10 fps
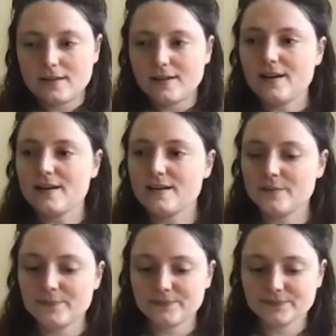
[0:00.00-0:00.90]

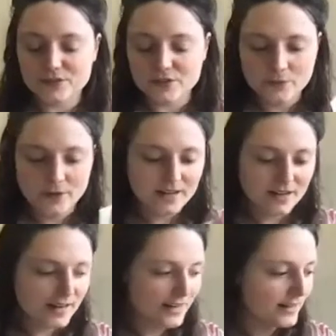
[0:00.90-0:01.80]
Um, so when
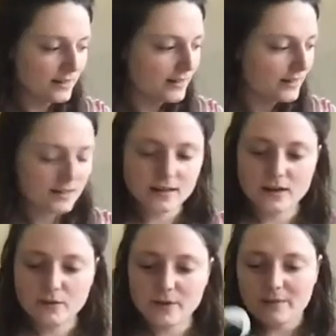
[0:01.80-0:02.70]
I
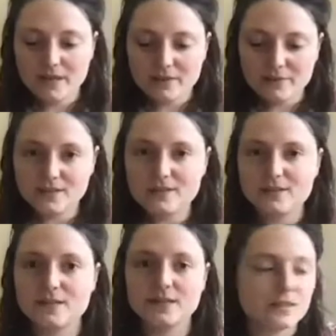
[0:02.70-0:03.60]
when I make these
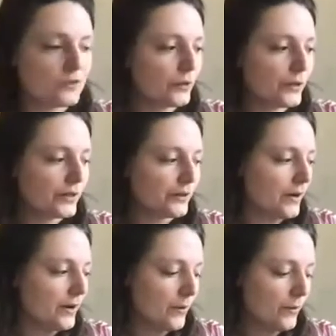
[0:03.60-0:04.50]
things, or
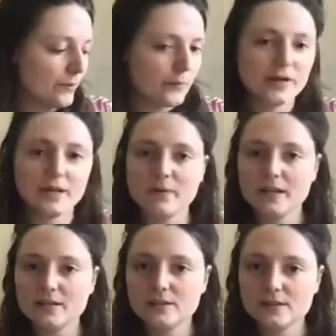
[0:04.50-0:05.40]
um, when I
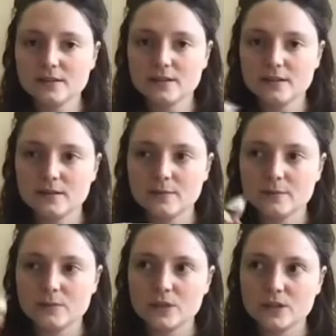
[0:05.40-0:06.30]
made
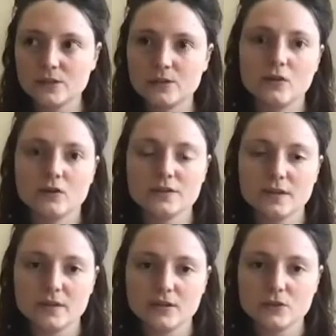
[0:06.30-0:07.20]
um, the the lost
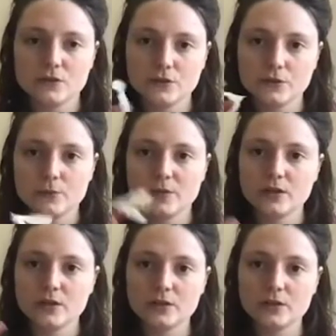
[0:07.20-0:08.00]
dimension, so the bigger